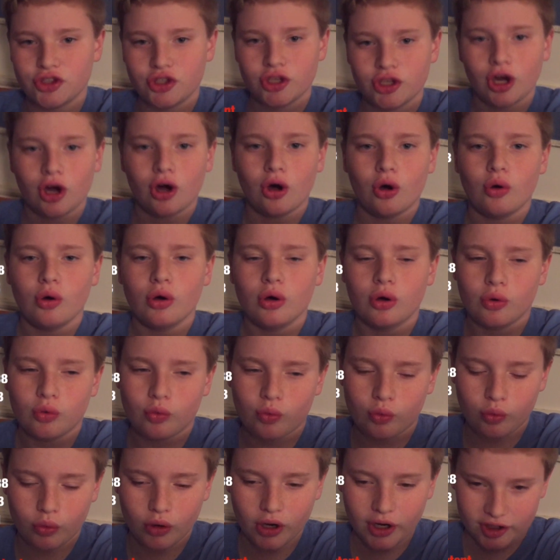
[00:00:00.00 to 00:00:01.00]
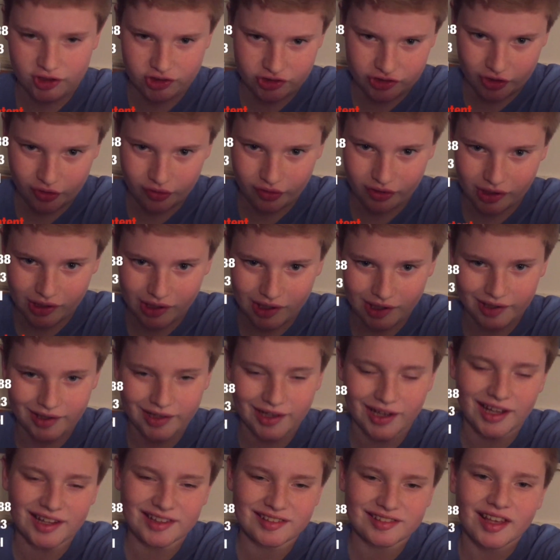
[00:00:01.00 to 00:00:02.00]
Yo, what is going on
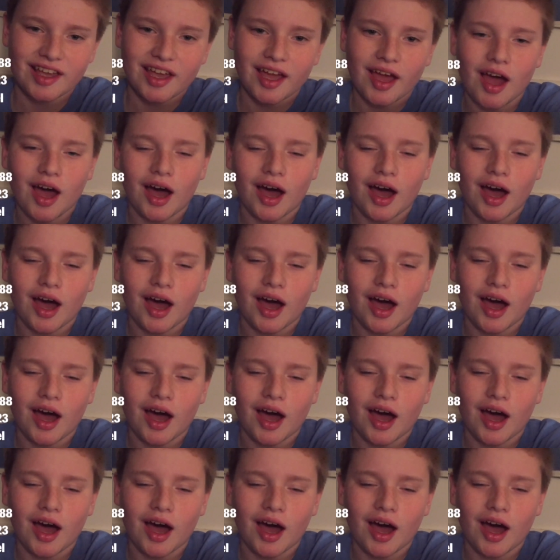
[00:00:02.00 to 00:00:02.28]
guys?